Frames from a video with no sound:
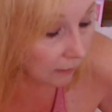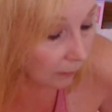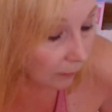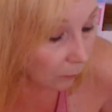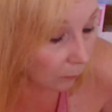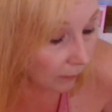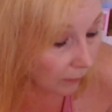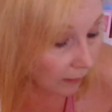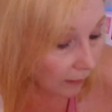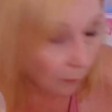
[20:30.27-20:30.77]

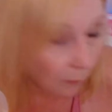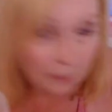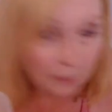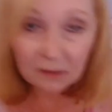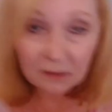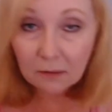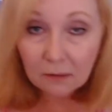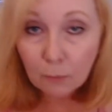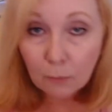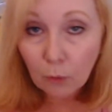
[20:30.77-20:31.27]
way I'll be a
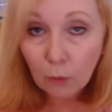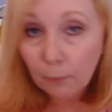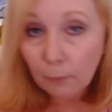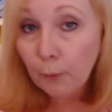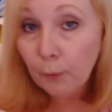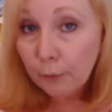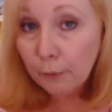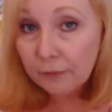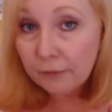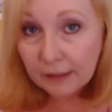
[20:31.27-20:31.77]
little more
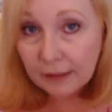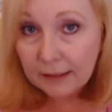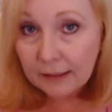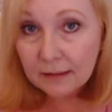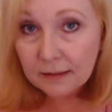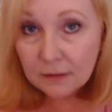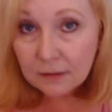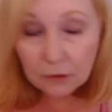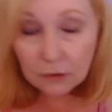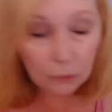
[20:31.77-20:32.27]

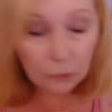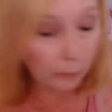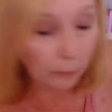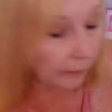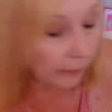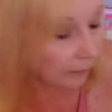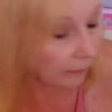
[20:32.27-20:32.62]
motivated to do it.